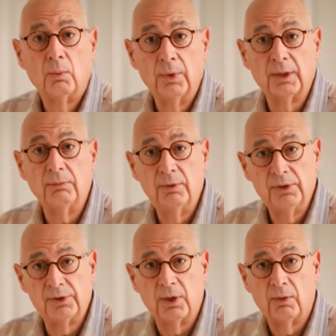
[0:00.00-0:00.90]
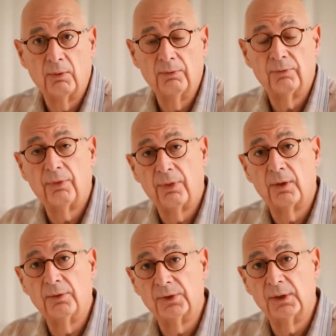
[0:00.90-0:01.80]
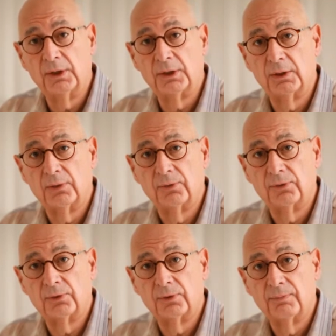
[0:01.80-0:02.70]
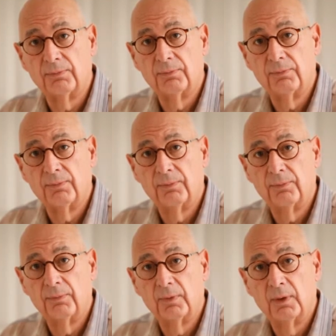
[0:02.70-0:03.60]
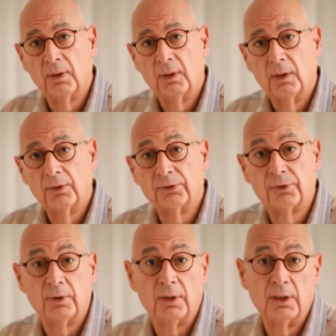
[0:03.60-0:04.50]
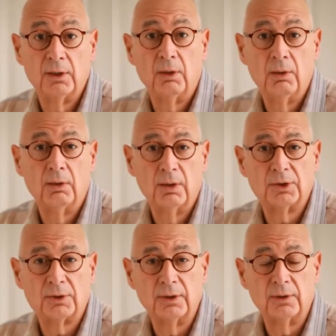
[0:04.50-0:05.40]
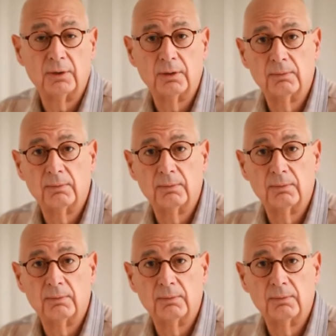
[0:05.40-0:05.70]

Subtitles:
we can resolve those issues so that they're no longer triggered.